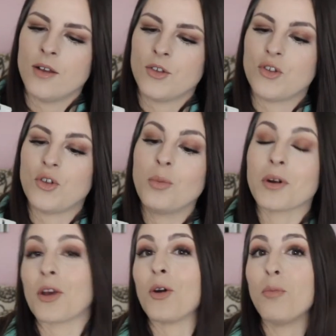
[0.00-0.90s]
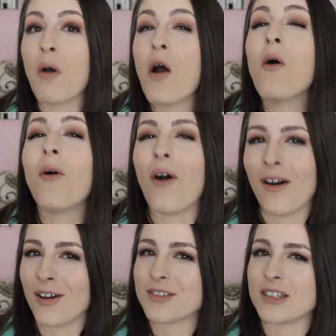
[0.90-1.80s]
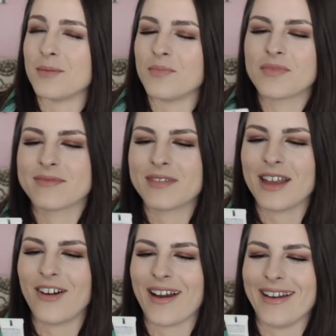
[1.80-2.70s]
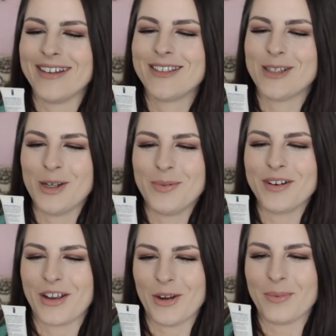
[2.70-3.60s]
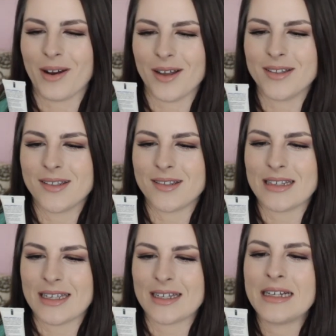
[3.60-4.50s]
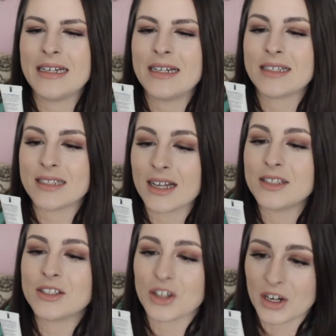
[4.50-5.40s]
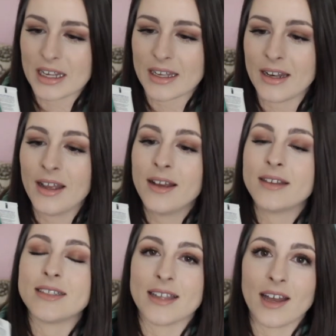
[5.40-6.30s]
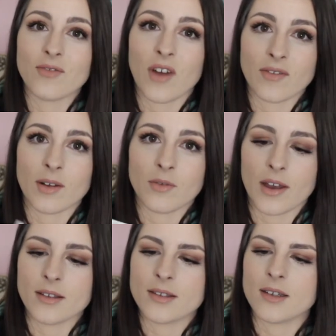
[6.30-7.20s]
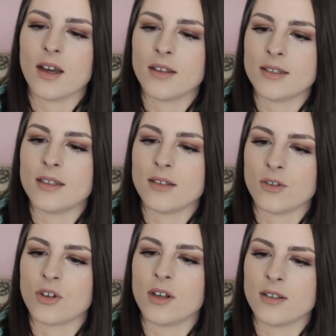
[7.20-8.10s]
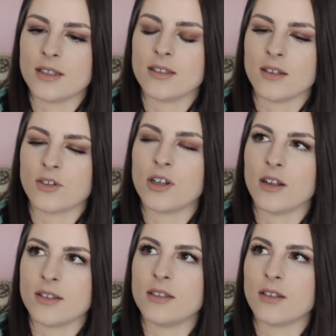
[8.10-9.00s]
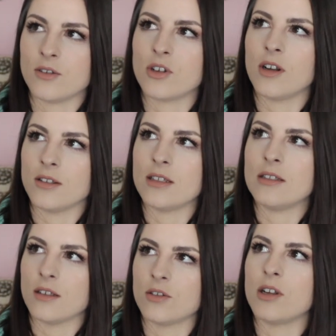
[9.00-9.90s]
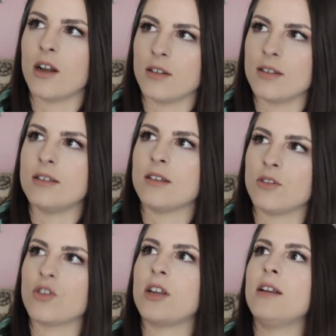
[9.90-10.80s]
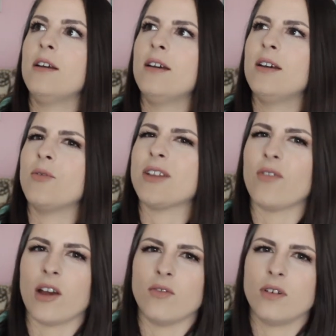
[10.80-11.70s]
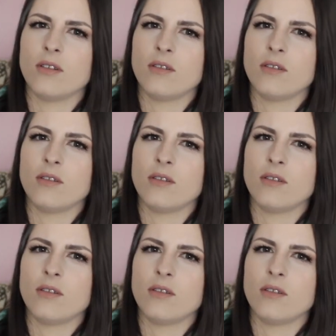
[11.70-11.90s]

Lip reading: Super Goop. Awesome. Okay, Super Goop Unseen Sunscreen. Say that 5 times fast. Unseen sunscreen, unseen sunscreen, unseen sunscreen, unseen sunscreen, unseen sunscreen. Was that 5?